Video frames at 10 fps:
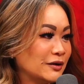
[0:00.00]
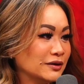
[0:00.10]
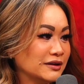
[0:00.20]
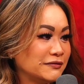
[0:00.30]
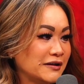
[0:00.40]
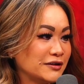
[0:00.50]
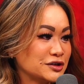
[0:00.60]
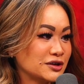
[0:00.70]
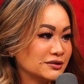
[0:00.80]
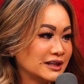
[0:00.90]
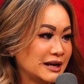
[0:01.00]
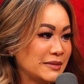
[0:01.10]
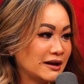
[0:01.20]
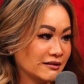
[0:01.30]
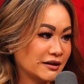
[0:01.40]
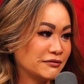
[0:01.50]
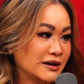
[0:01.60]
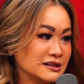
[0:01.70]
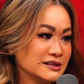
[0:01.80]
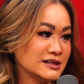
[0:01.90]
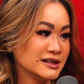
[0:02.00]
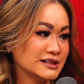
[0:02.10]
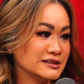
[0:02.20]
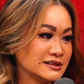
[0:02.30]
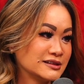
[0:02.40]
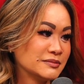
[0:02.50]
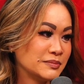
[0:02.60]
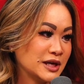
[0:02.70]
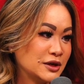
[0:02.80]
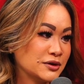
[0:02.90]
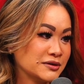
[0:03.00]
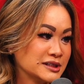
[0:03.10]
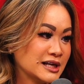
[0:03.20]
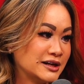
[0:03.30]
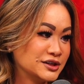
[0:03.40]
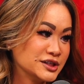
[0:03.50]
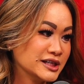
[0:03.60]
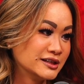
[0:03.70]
only favorite shirt that I make a lot of friends in, it's big uterus energy.